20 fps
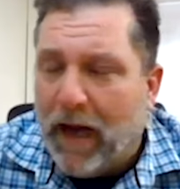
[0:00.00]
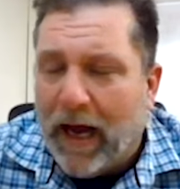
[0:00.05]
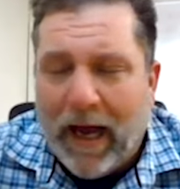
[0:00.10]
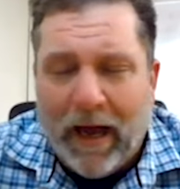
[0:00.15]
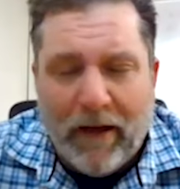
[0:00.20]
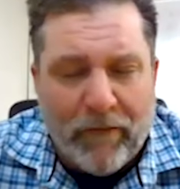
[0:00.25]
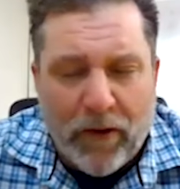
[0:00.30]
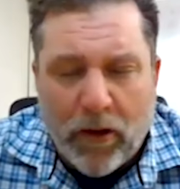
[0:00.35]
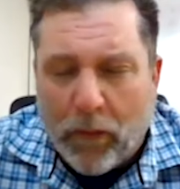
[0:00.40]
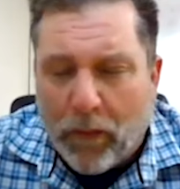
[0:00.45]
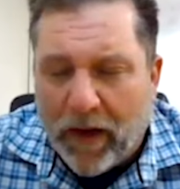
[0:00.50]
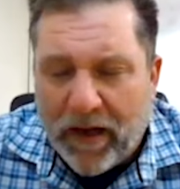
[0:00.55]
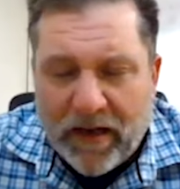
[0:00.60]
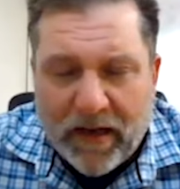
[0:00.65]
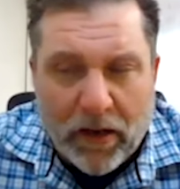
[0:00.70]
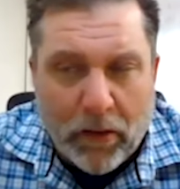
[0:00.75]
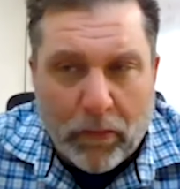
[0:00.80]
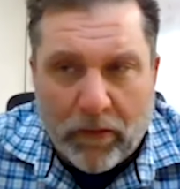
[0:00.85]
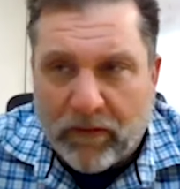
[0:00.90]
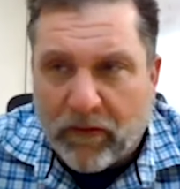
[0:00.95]
I have no
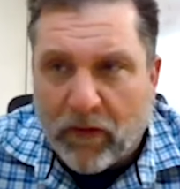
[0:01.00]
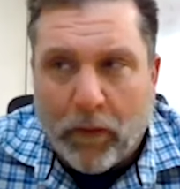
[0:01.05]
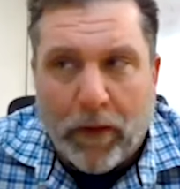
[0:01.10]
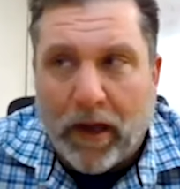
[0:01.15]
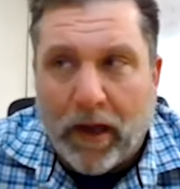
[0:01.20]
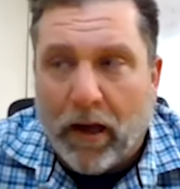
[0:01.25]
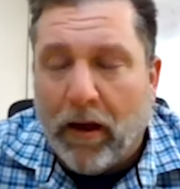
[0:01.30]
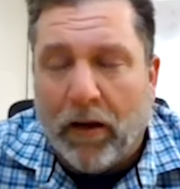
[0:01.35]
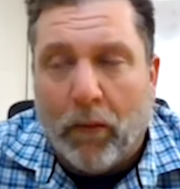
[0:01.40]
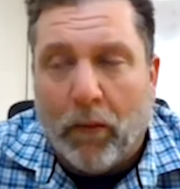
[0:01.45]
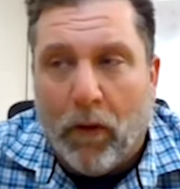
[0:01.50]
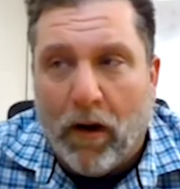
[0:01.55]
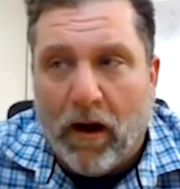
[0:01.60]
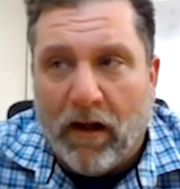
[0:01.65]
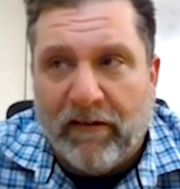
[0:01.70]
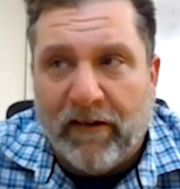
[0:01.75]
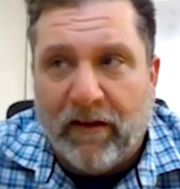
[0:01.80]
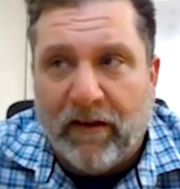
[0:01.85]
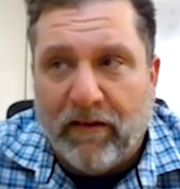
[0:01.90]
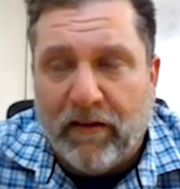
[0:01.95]
idea what's going on at
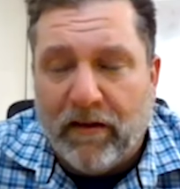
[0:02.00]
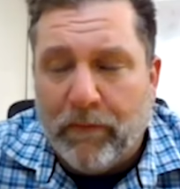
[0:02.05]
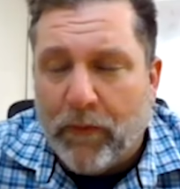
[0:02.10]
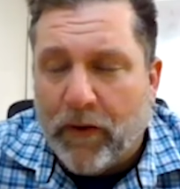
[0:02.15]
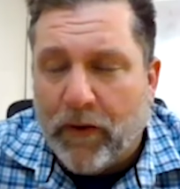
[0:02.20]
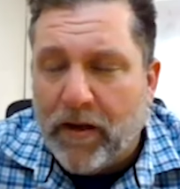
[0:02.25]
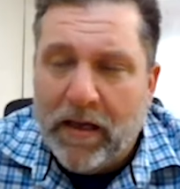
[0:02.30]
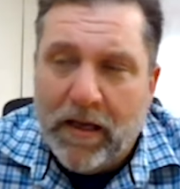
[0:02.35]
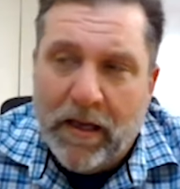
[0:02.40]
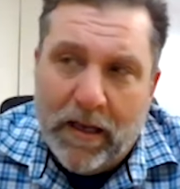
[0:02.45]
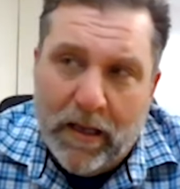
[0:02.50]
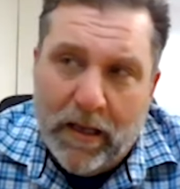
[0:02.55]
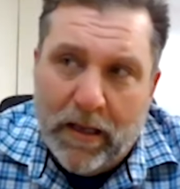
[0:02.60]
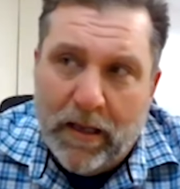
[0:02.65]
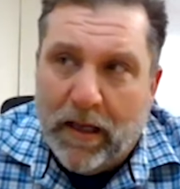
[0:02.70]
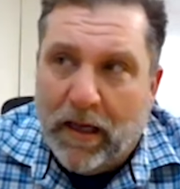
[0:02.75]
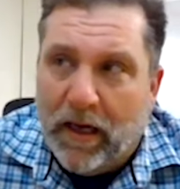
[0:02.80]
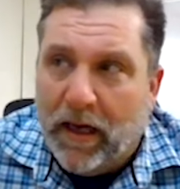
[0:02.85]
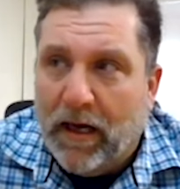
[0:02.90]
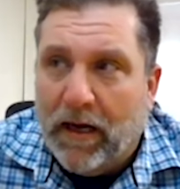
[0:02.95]
Washington, but
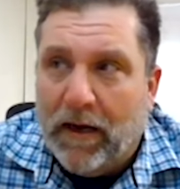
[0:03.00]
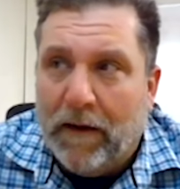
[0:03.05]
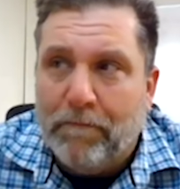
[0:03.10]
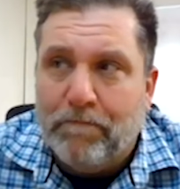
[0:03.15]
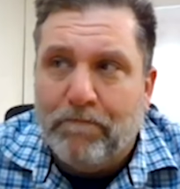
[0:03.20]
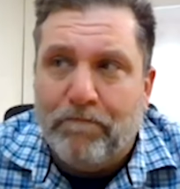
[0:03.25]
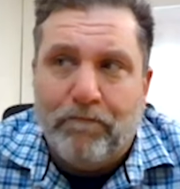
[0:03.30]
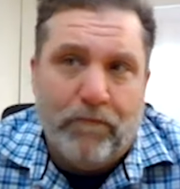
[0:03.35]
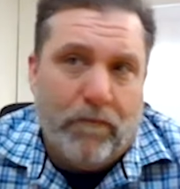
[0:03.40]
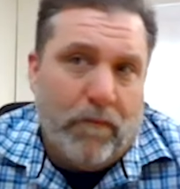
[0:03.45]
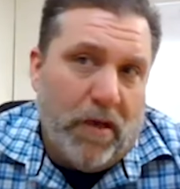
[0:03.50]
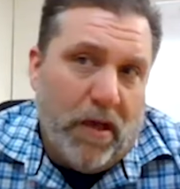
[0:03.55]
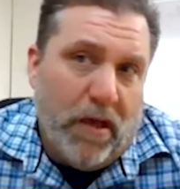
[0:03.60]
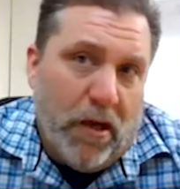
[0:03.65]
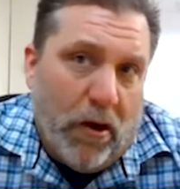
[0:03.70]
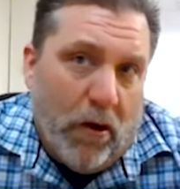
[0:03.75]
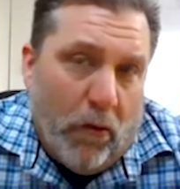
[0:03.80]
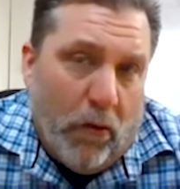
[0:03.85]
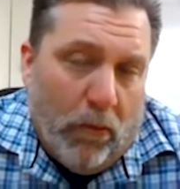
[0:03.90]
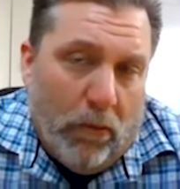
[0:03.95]

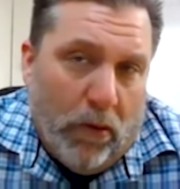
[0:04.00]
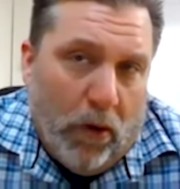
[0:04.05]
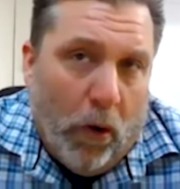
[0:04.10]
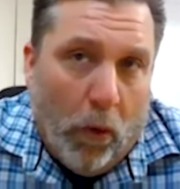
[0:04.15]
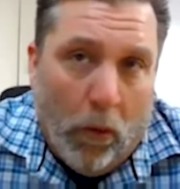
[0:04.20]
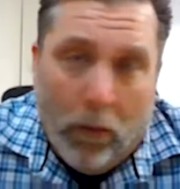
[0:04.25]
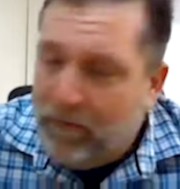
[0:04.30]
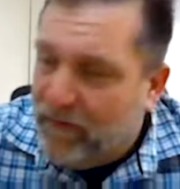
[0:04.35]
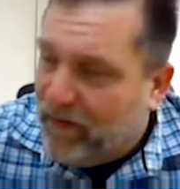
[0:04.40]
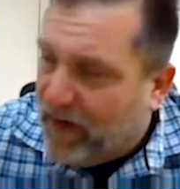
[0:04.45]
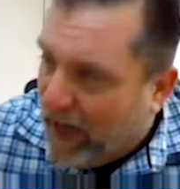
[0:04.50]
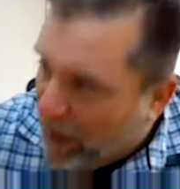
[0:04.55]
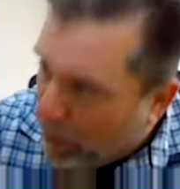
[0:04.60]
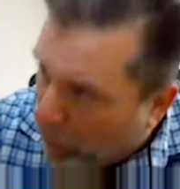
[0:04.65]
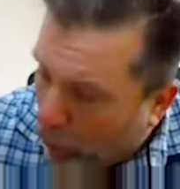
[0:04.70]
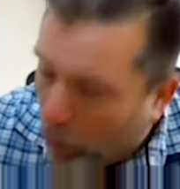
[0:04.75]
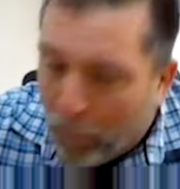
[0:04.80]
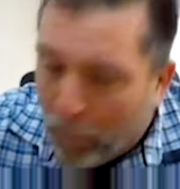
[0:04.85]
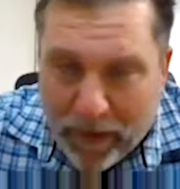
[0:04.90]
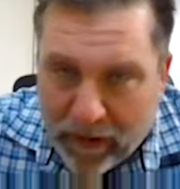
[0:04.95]
Dana
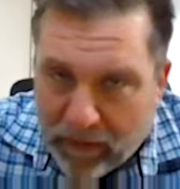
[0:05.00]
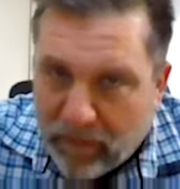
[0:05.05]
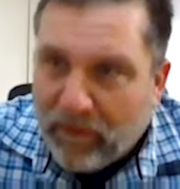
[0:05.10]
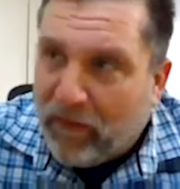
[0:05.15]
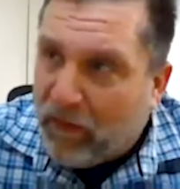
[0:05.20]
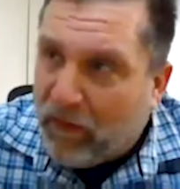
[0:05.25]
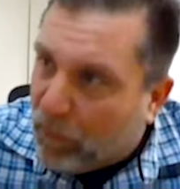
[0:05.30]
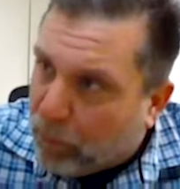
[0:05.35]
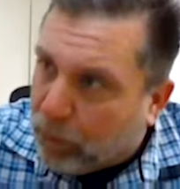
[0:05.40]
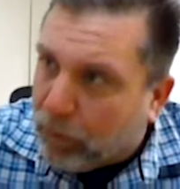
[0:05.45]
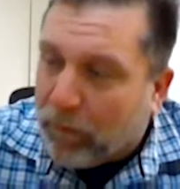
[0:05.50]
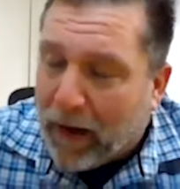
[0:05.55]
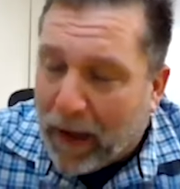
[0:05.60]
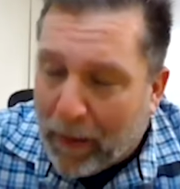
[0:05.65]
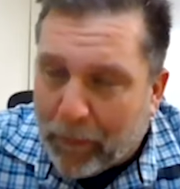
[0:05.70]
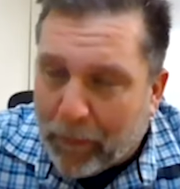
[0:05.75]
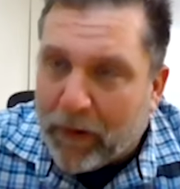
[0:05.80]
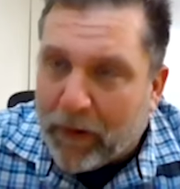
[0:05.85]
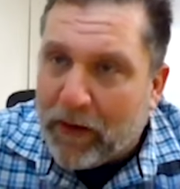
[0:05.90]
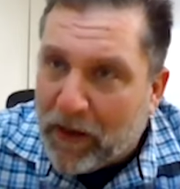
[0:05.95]
Altman's
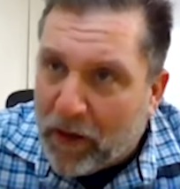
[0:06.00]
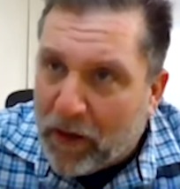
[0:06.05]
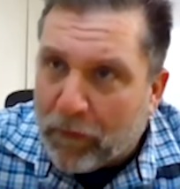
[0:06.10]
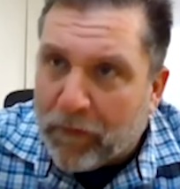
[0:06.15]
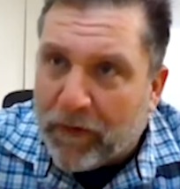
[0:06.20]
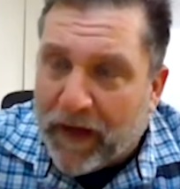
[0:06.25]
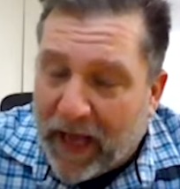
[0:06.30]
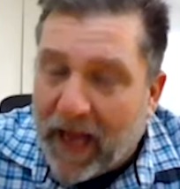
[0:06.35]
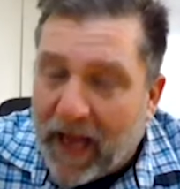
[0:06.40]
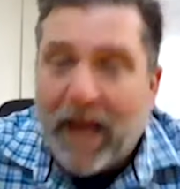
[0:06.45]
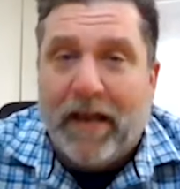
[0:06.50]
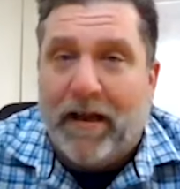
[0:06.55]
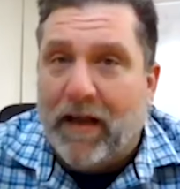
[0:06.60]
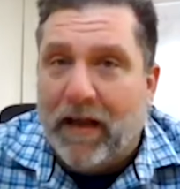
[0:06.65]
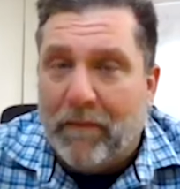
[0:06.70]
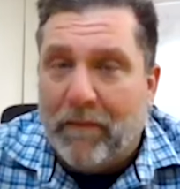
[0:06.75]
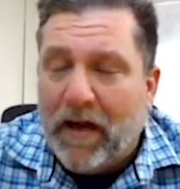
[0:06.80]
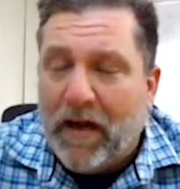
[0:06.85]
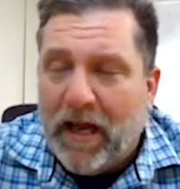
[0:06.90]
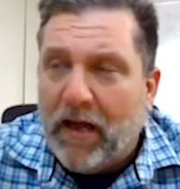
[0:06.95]
probably near the end.
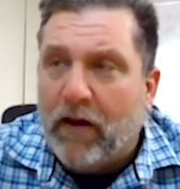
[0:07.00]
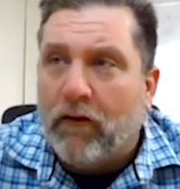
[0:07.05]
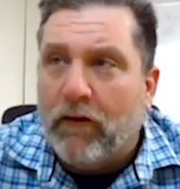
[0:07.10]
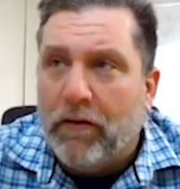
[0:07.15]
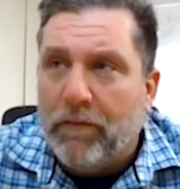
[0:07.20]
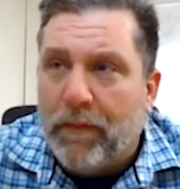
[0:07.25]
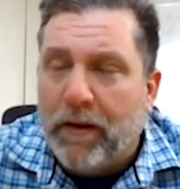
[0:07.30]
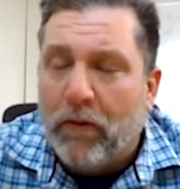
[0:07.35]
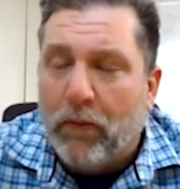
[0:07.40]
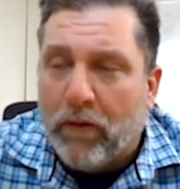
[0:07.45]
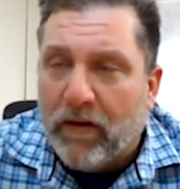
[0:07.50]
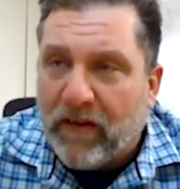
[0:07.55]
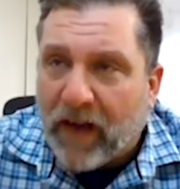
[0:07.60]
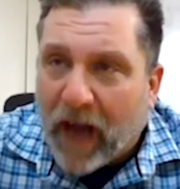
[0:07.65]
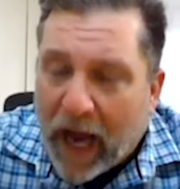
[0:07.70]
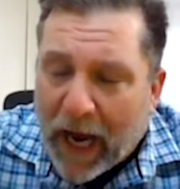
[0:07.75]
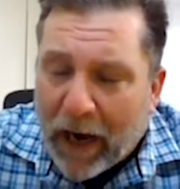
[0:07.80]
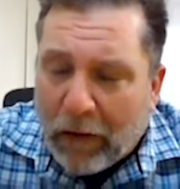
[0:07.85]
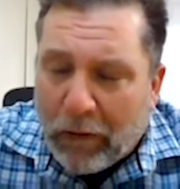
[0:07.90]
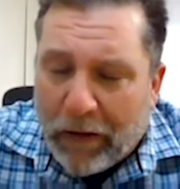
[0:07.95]
I mean, he could be
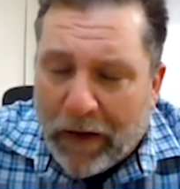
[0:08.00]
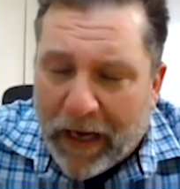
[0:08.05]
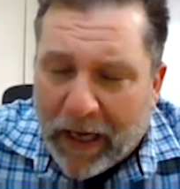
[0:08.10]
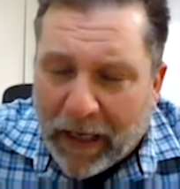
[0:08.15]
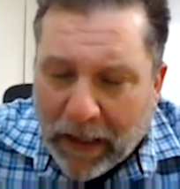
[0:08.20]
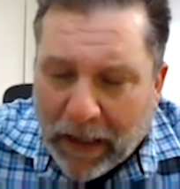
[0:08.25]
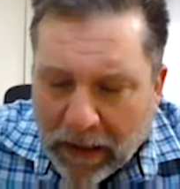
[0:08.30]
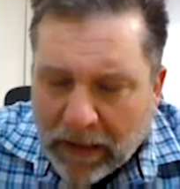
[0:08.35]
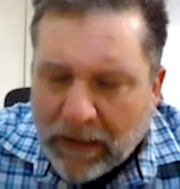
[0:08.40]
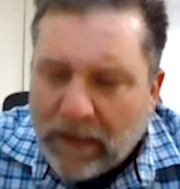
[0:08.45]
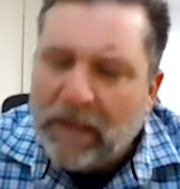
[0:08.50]
retiring.